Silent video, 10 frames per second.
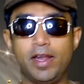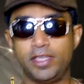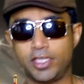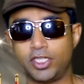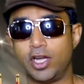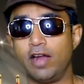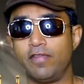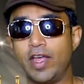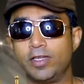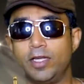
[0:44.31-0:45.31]
this is Sean
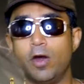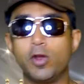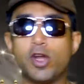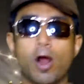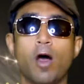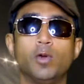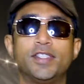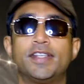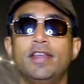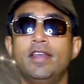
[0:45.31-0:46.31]
Valentino, your
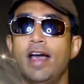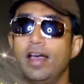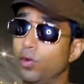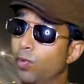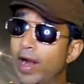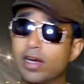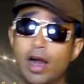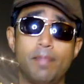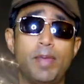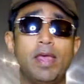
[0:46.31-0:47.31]
host on the Red
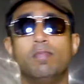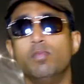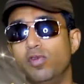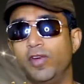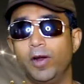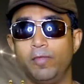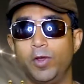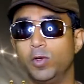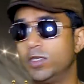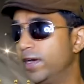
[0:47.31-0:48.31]
Carpet Movie
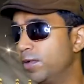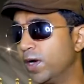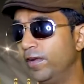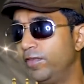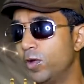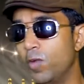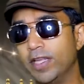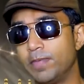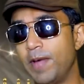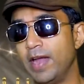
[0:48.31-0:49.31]
Review. Today we're going to review
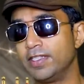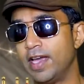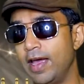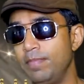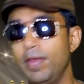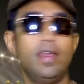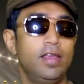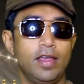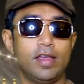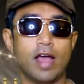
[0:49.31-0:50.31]
Once Upon a Time
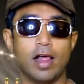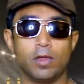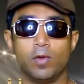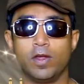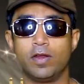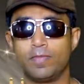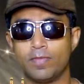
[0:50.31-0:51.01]
in Hollywood.